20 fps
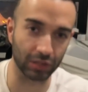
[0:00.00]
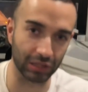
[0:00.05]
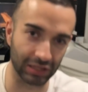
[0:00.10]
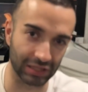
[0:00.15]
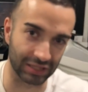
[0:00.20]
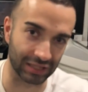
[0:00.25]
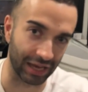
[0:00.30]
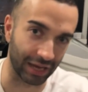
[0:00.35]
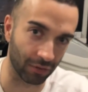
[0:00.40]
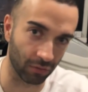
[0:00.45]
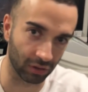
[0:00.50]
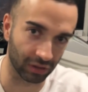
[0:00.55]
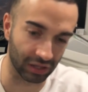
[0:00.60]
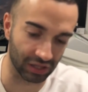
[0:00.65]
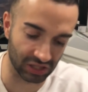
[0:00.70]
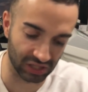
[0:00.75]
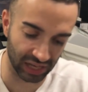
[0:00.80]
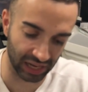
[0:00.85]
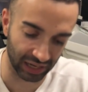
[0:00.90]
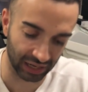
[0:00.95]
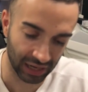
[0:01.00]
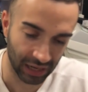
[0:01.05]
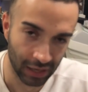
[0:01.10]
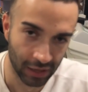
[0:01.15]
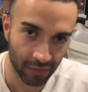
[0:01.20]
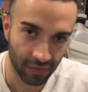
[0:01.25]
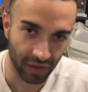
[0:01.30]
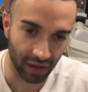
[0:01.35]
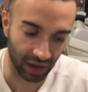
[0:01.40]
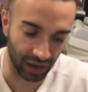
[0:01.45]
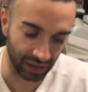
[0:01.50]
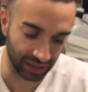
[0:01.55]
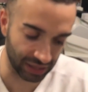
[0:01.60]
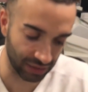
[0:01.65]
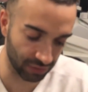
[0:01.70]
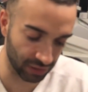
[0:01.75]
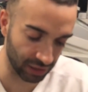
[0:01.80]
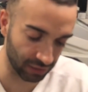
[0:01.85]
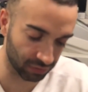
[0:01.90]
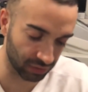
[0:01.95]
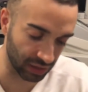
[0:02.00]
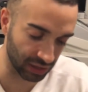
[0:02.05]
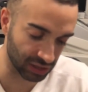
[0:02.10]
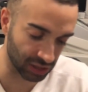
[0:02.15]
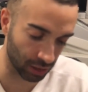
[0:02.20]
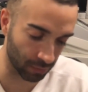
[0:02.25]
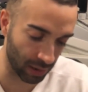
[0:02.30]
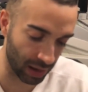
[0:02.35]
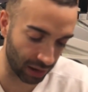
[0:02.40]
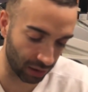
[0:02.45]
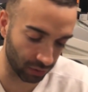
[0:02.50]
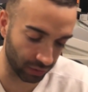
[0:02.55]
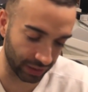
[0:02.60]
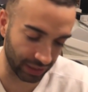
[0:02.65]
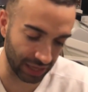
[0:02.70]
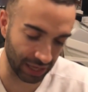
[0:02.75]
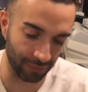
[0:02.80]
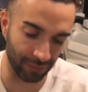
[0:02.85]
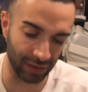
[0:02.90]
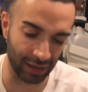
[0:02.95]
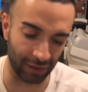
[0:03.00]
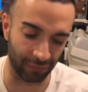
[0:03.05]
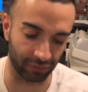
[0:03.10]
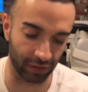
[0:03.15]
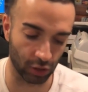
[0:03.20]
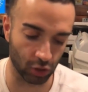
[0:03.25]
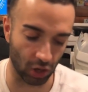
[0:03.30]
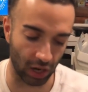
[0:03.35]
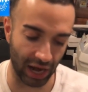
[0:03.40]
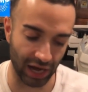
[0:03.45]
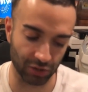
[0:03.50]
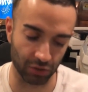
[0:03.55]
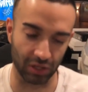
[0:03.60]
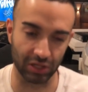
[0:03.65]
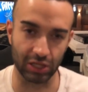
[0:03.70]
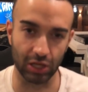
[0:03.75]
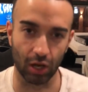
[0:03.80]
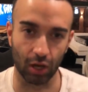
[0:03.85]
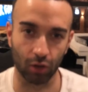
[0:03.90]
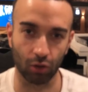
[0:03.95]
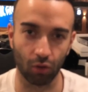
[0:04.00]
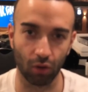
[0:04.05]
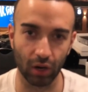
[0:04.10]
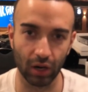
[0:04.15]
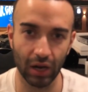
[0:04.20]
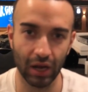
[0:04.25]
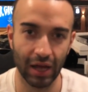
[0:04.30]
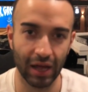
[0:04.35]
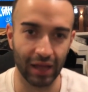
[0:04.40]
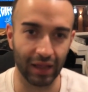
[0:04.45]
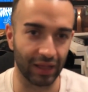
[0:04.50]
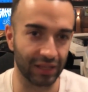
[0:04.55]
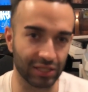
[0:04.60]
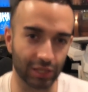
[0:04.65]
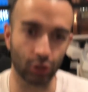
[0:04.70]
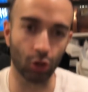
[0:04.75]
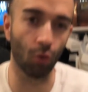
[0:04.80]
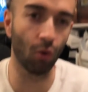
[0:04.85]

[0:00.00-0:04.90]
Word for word: up's insane with this deck. Uh, even if they somehow like even if they draw XYZ Encore, that's it.